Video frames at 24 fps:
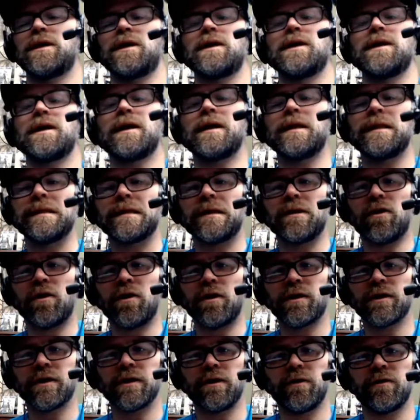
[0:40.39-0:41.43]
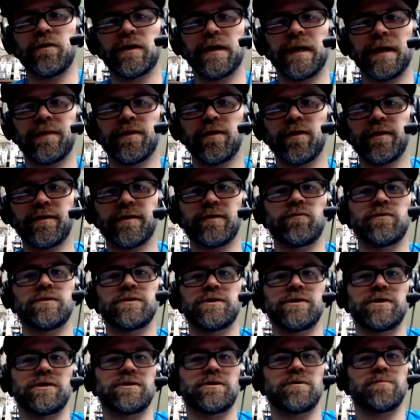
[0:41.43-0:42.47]
in the audio, and I thought it was
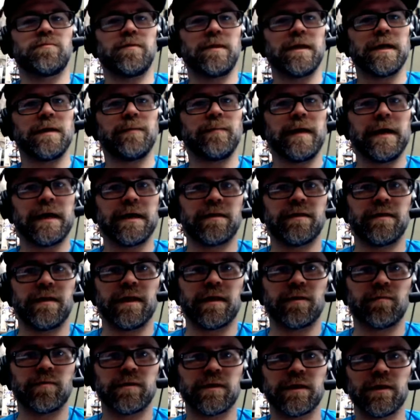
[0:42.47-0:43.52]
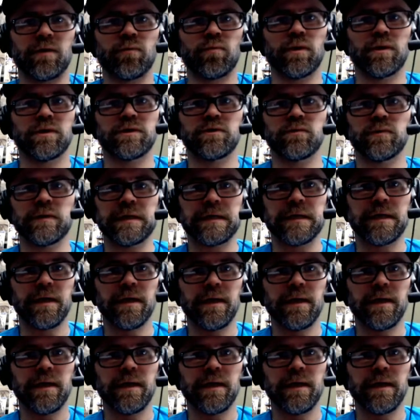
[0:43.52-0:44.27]
just a playback thing, but then once we